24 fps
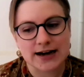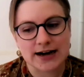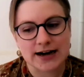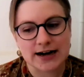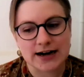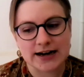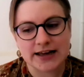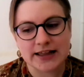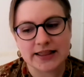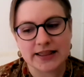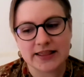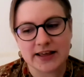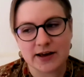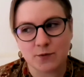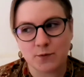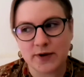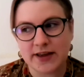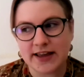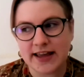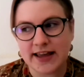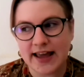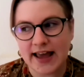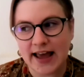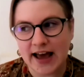And then
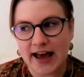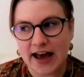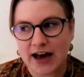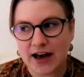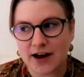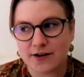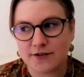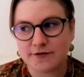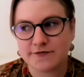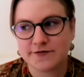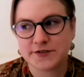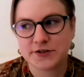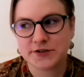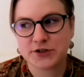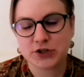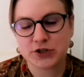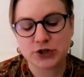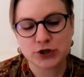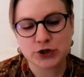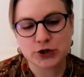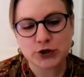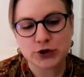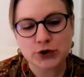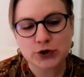we have
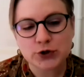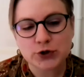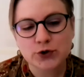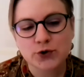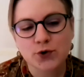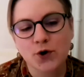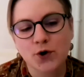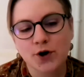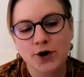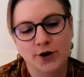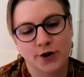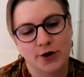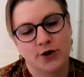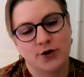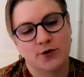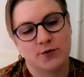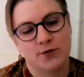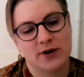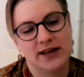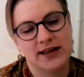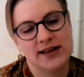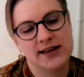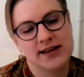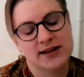2 or
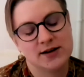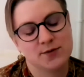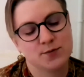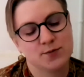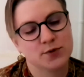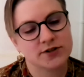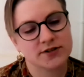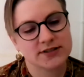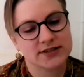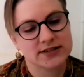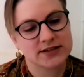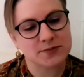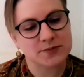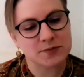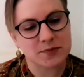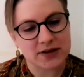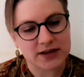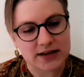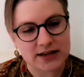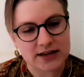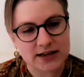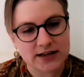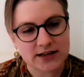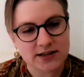3 in-person
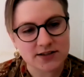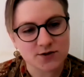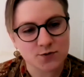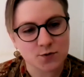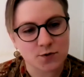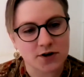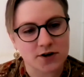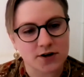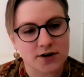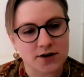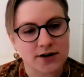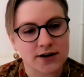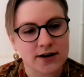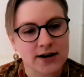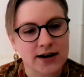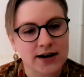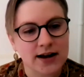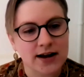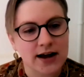meetings where